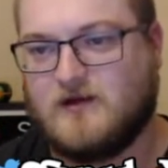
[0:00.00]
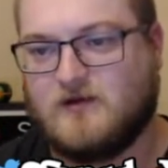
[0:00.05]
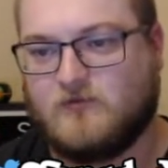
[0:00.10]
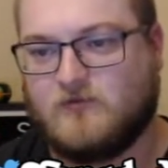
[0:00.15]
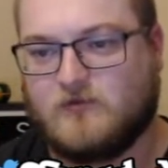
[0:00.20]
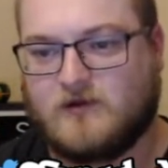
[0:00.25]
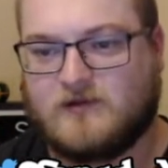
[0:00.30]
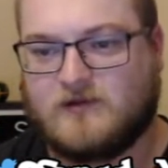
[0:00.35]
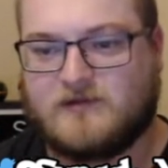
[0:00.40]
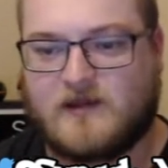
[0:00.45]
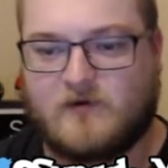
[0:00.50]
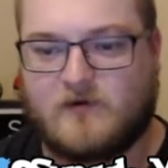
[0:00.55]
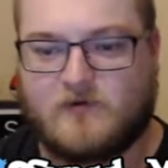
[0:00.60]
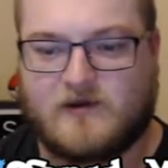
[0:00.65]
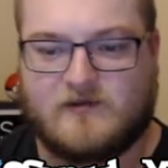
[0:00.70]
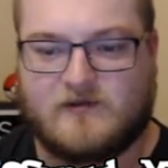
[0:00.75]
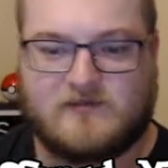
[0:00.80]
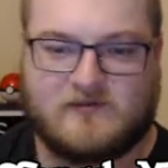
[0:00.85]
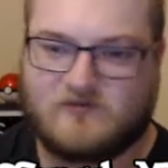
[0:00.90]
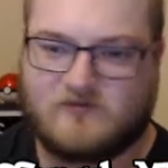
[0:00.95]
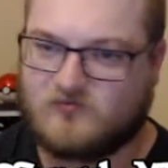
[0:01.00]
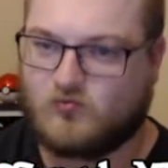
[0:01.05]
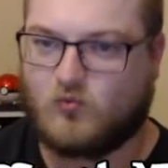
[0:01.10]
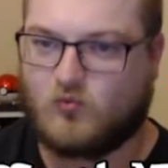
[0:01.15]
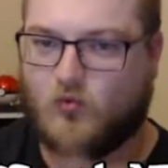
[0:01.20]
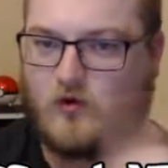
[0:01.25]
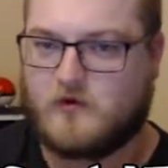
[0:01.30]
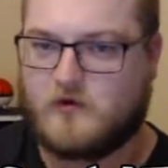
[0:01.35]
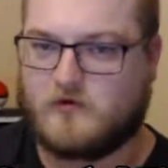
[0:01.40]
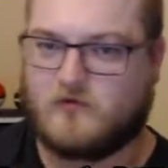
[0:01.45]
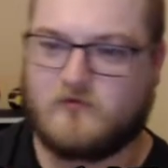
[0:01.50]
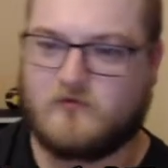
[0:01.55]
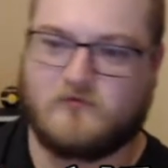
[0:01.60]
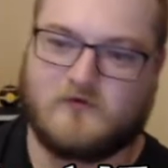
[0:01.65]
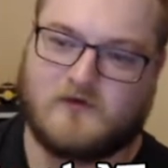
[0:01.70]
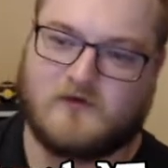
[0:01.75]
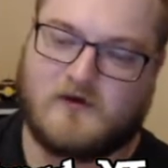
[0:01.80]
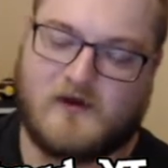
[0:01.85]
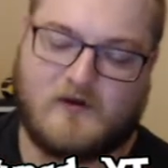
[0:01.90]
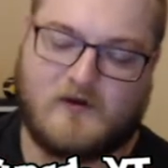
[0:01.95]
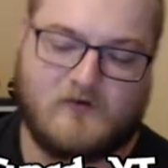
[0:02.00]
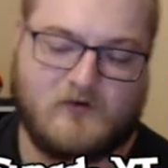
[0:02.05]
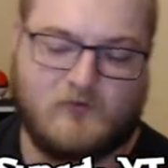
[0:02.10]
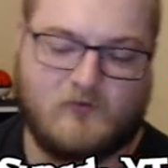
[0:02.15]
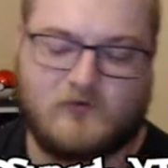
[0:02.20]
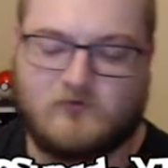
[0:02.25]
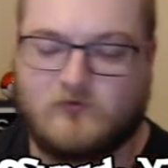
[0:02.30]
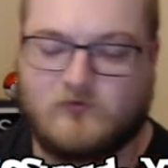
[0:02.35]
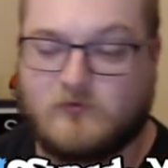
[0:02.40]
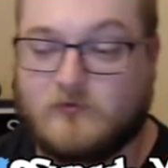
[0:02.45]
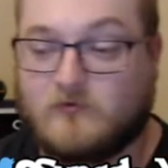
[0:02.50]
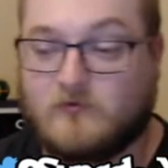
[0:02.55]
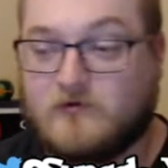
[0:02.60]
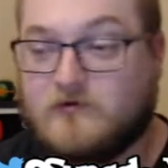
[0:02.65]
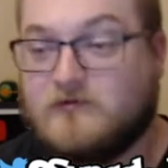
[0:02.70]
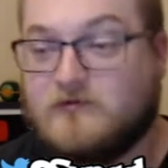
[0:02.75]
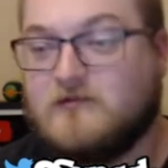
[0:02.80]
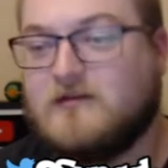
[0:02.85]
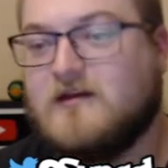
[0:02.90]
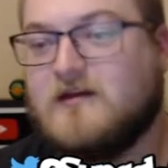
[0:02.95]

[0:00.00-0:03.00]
well not that one, I think there's one over, I don't know what room it was.